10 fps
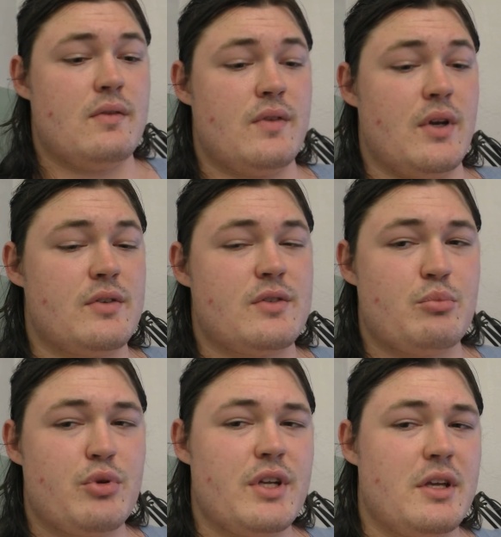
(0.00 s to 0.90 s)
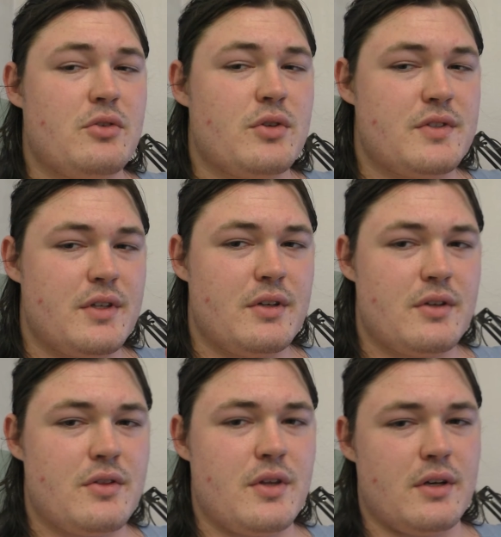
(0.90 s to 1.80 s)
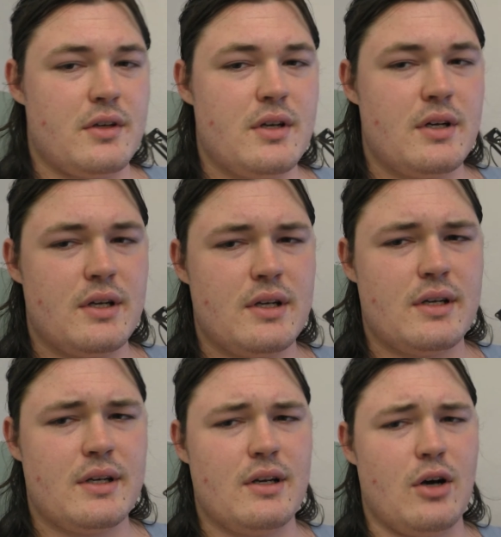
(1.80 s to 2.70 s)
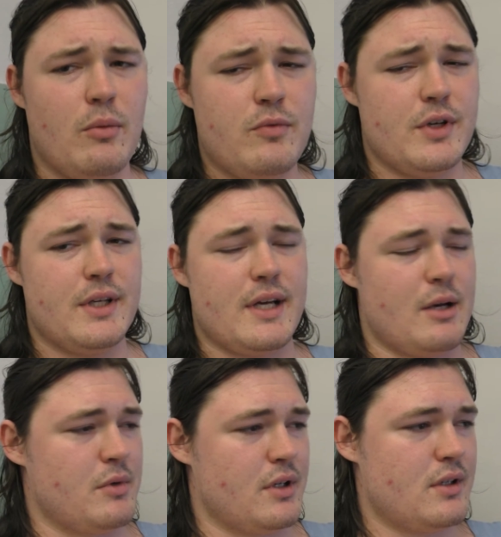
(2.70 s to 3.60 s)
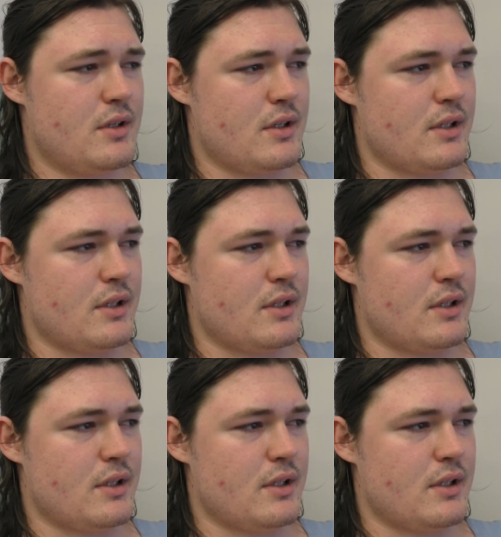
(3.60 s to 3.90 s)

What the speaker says: There's a pretty interesting thing, hopefully coming,